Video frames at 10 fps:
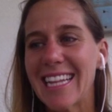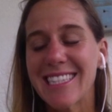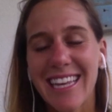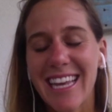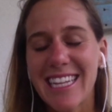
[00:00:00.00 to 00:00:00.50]

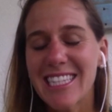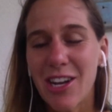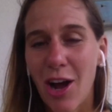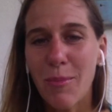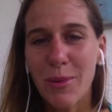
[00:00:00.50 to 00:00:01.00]

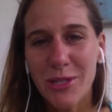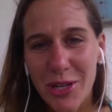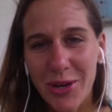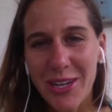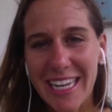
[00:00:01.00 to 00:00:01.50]
It's an
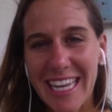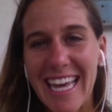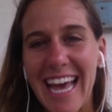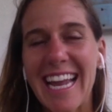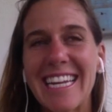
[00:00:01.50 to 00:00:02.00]

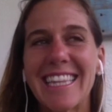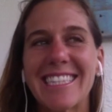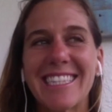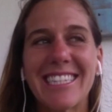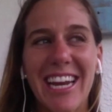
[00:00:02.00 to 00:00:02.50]
opportunity, and
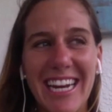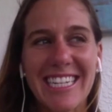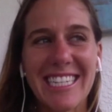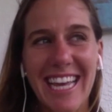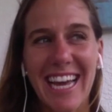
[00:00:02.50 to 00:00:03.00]
it's
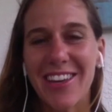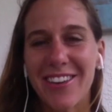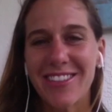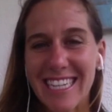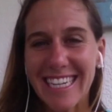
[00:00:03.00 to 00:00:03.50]
changes that
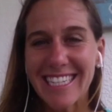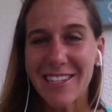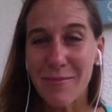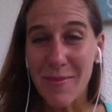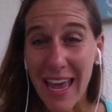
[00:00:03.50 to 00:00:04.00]
you
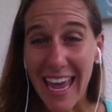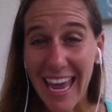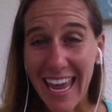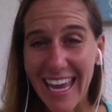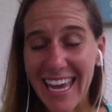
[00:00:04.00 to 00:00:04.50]
need to
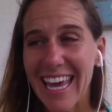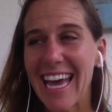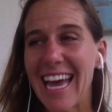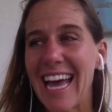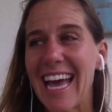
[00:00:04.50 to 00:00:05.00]
make.